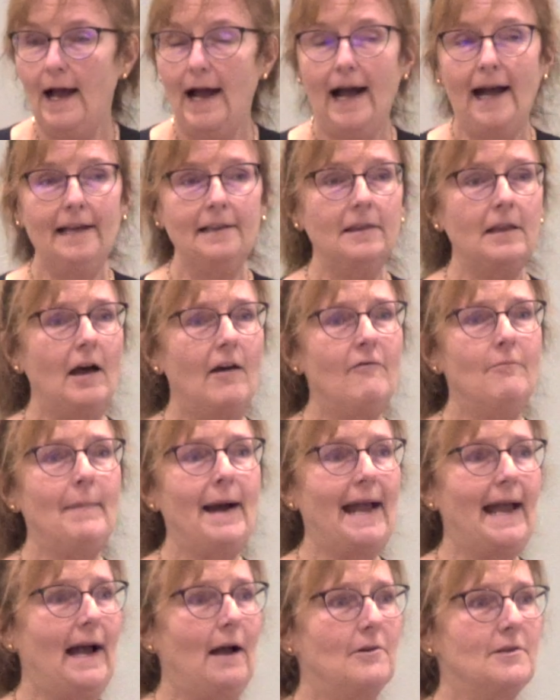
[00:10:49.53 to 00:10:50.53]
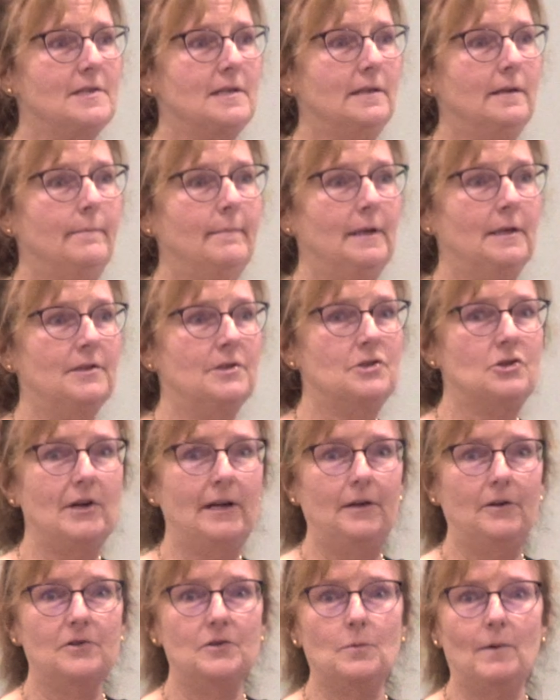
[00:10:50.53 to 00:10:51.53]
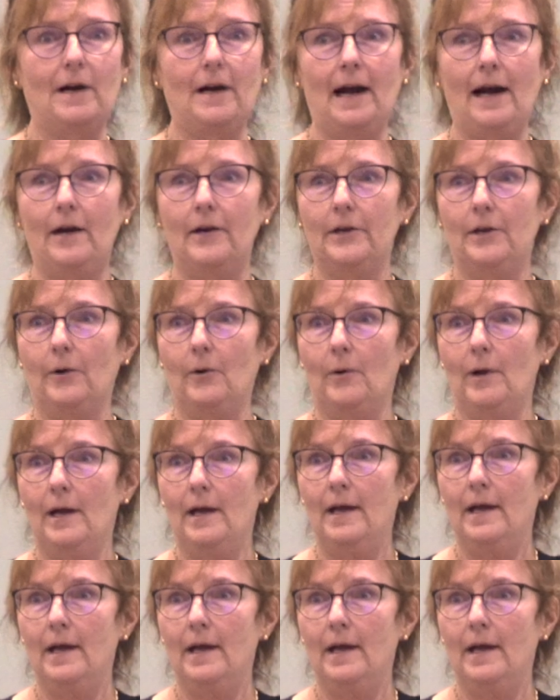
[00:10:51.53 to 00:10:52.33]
I love my housing administrators. Where are you?